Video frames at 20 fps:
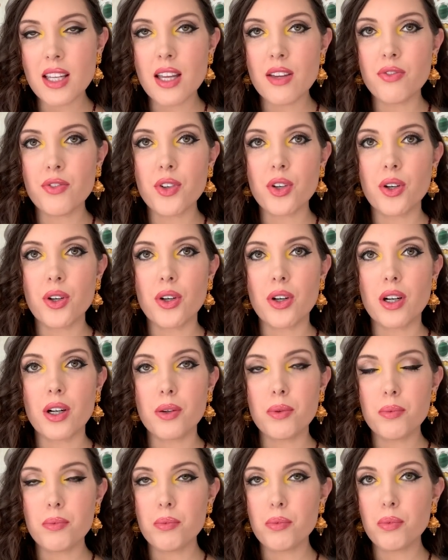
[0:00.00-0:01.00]
if
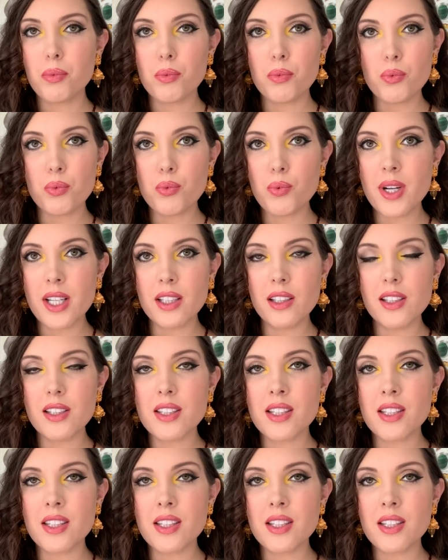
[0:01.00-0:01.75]
you're riddled